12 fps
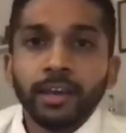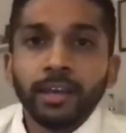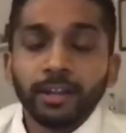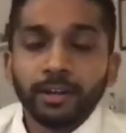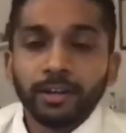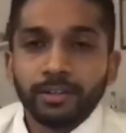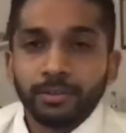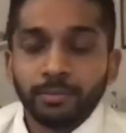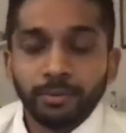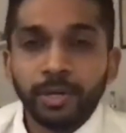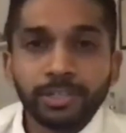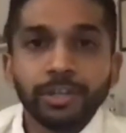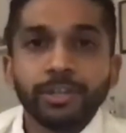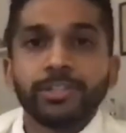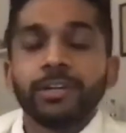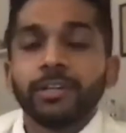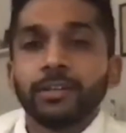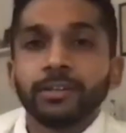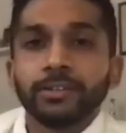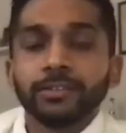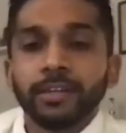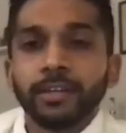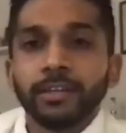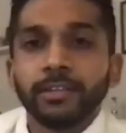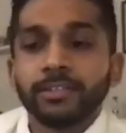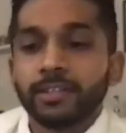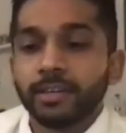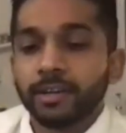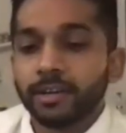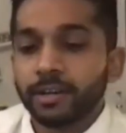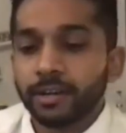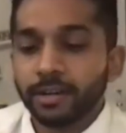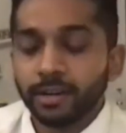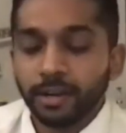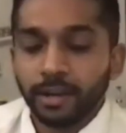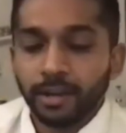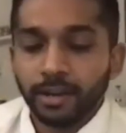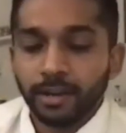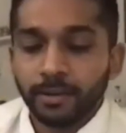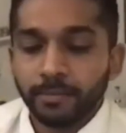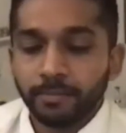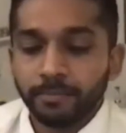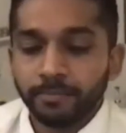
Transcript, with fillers: They're researched in clinical settings. They're, um,